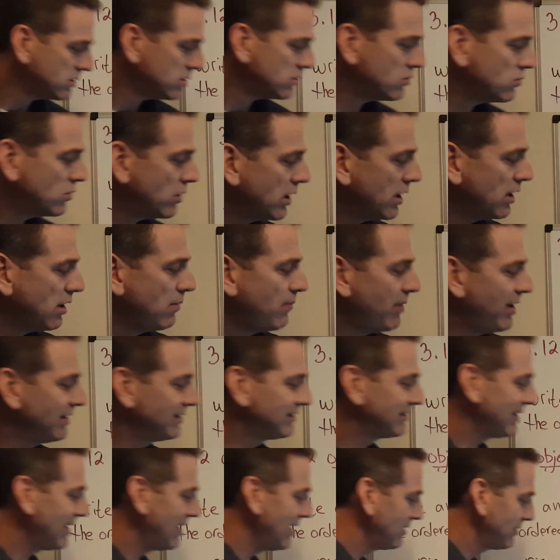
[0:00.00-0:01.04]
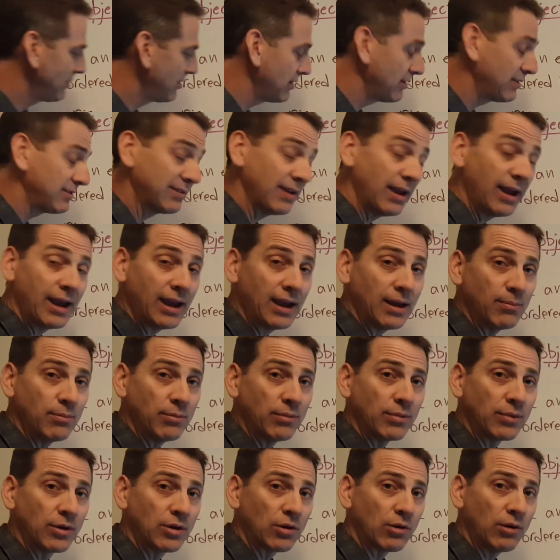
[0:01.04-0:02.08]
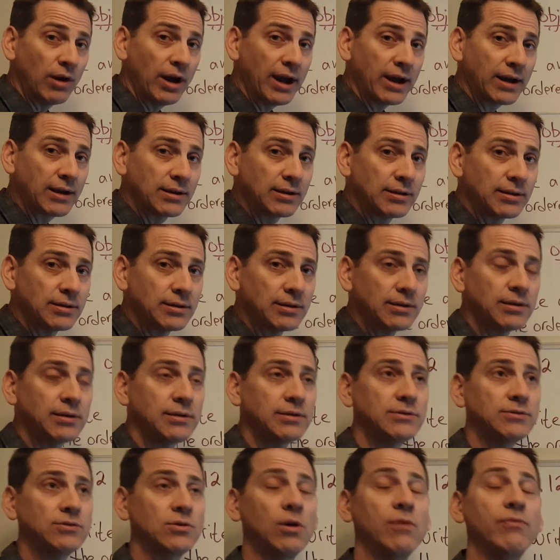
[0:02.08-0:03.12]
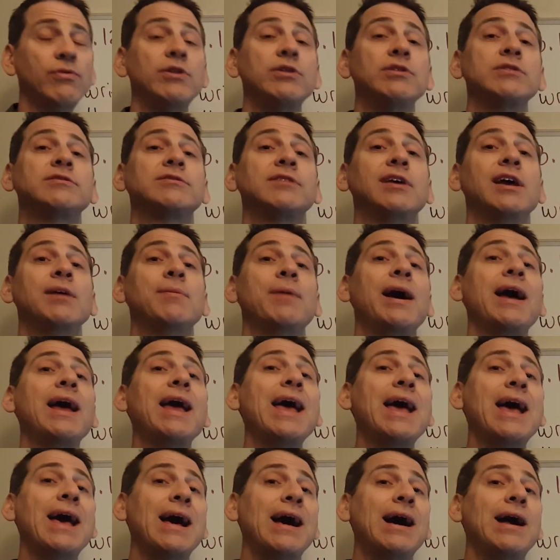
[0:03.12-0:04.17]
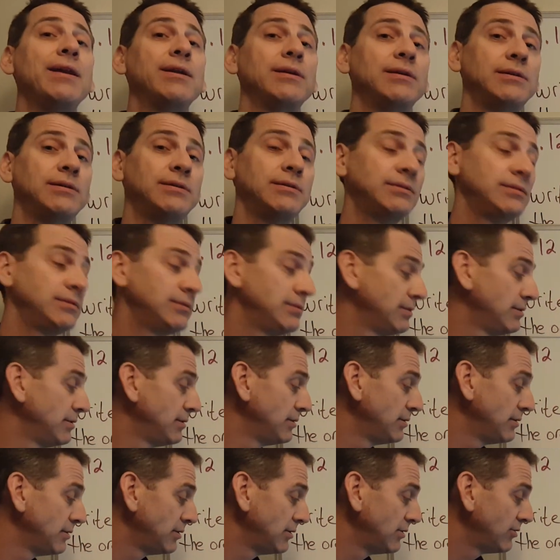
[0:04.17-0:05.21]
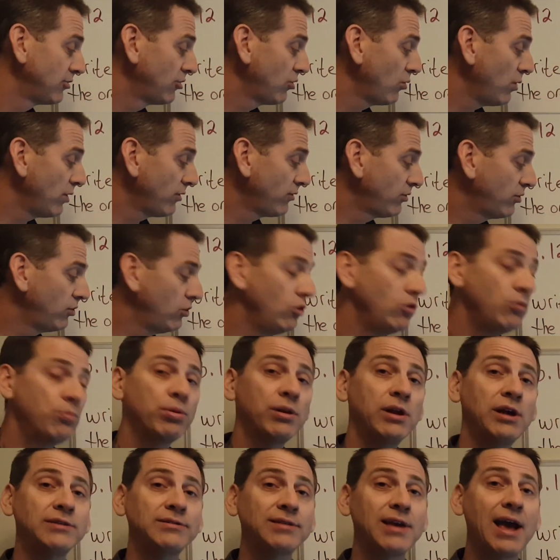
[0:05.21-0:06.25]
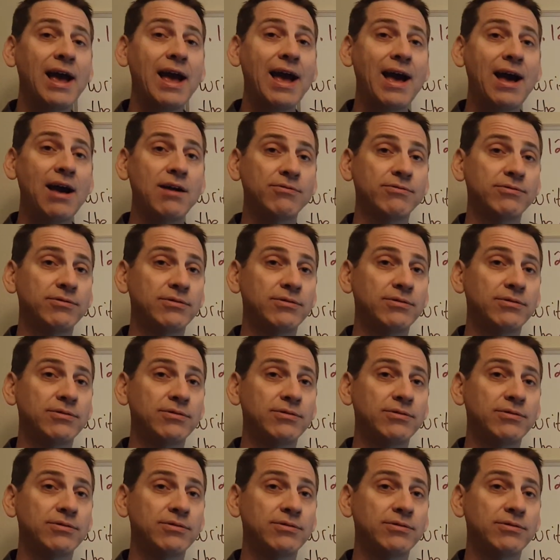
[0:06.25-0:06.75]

Well, my signs are the same, correct? So if they're the same, I add. So what's 2 plus 1/2?